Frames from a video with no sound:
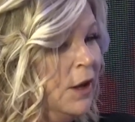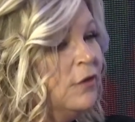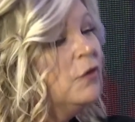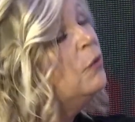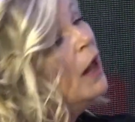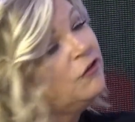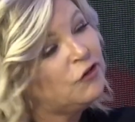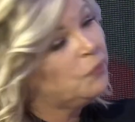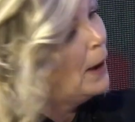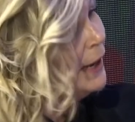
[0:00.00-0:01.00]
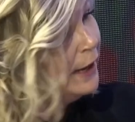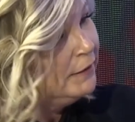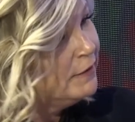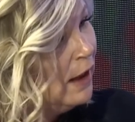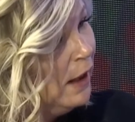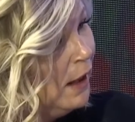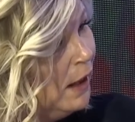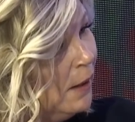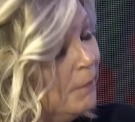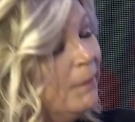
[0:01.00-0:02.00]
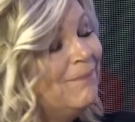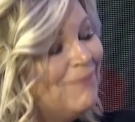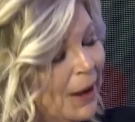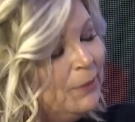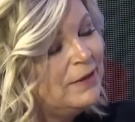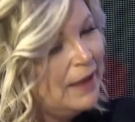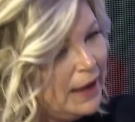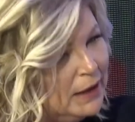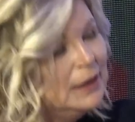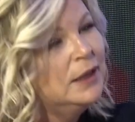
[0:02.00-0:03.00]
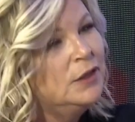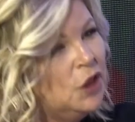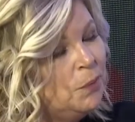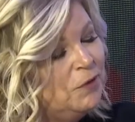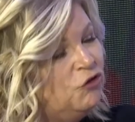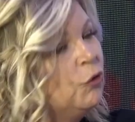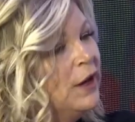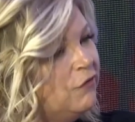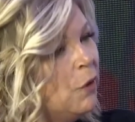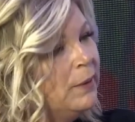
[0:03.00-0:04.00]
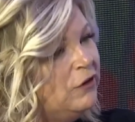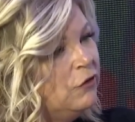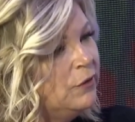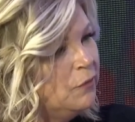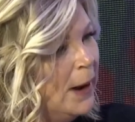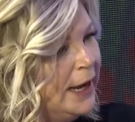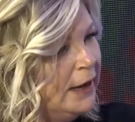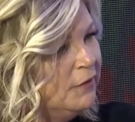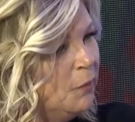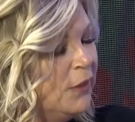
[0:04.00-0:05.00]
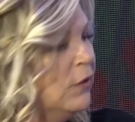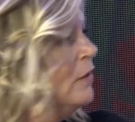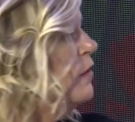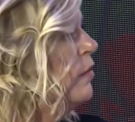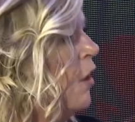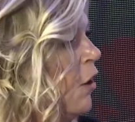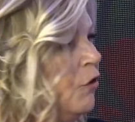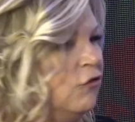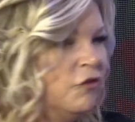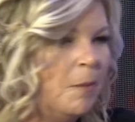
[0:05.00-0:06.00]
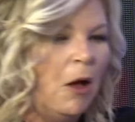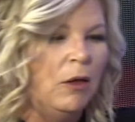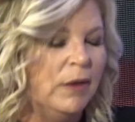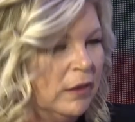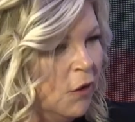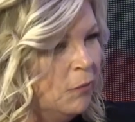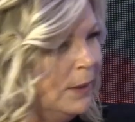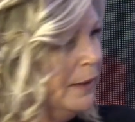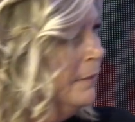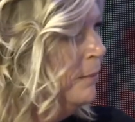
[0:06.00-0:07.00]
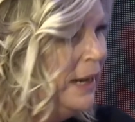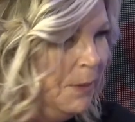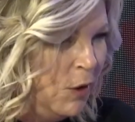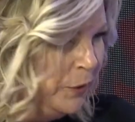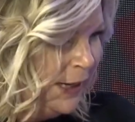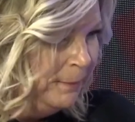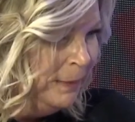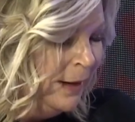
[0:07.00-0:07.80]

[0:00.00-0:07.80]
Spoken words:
So not just weddings. I would say the majority of what we do is weddings, whether it's large, small, elopement, mini-moni.